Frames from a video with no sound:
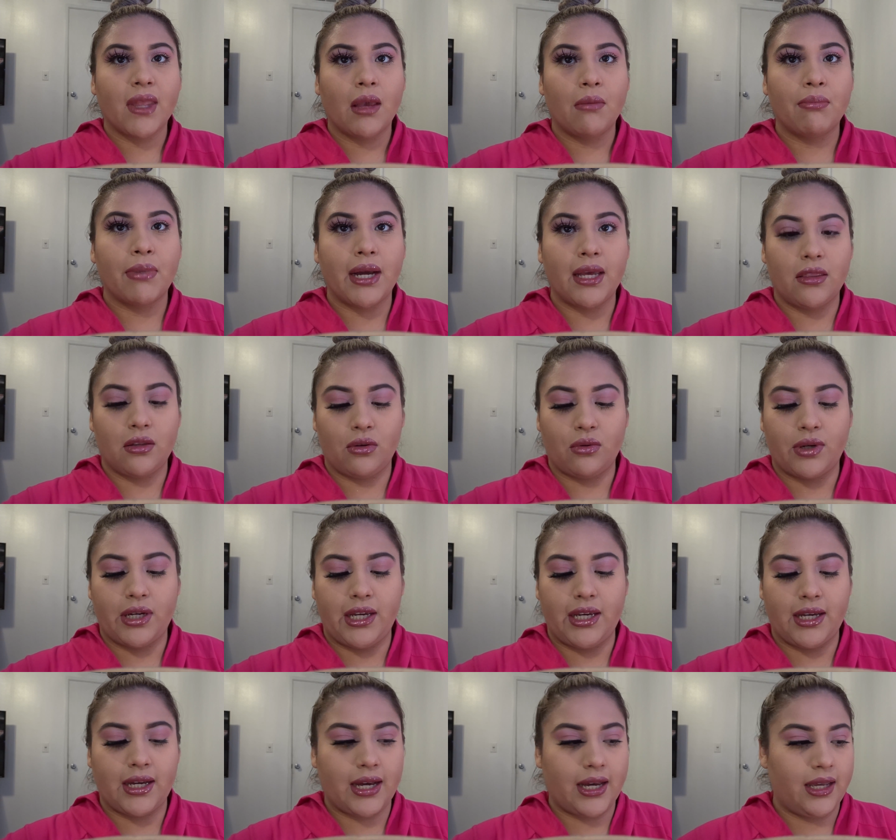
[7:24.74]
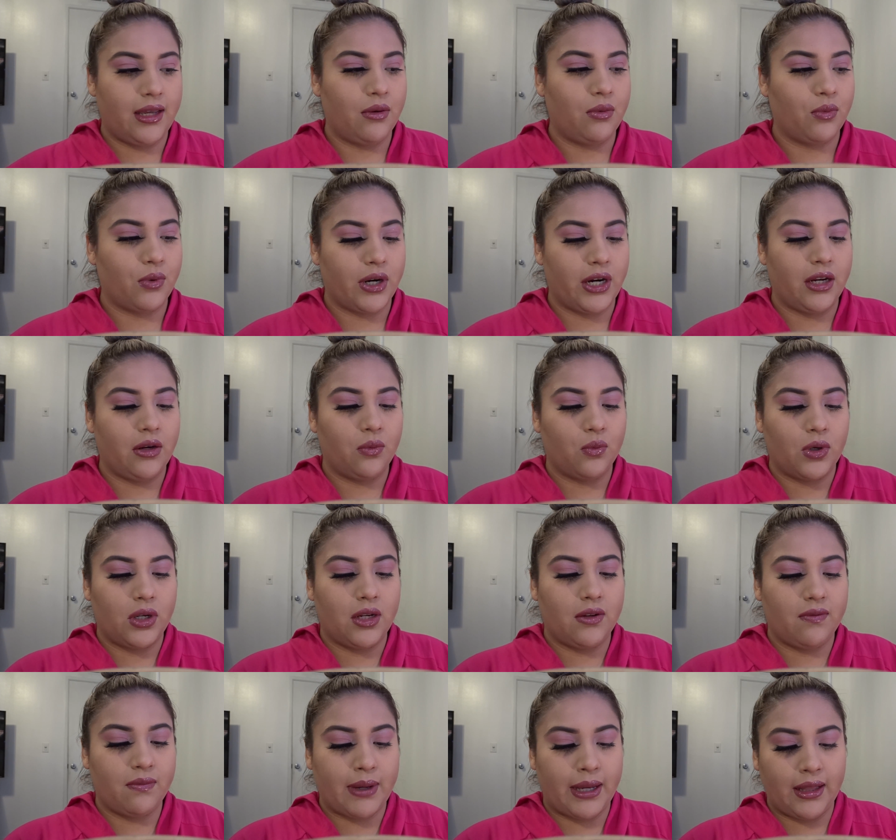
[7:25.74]
By the way, I am wearing one
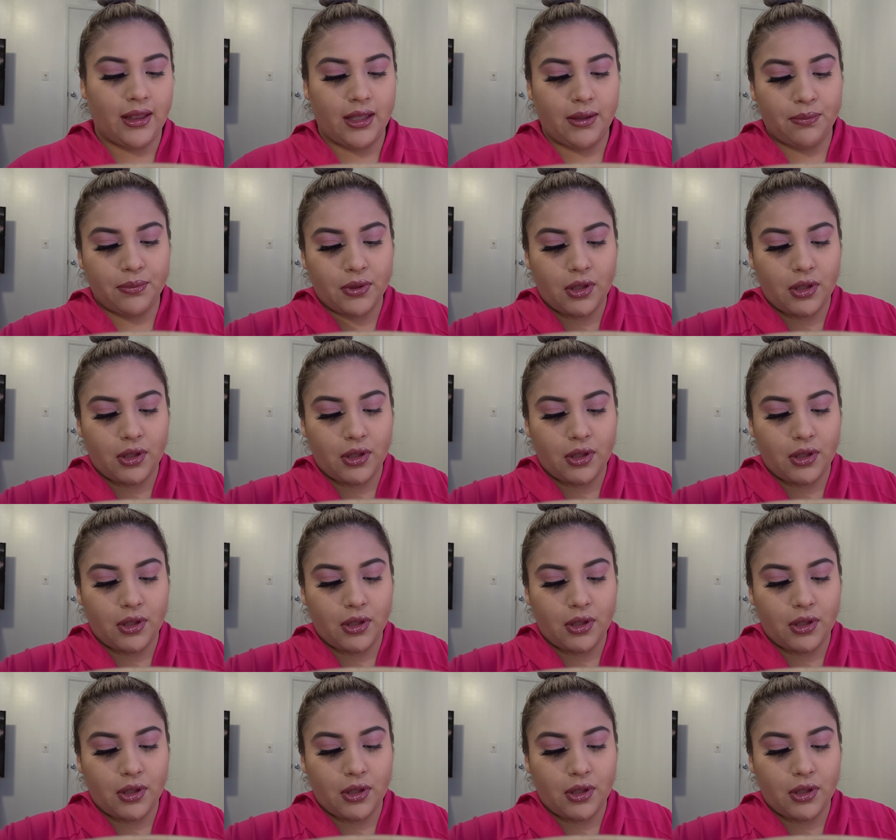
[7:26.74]
of my lip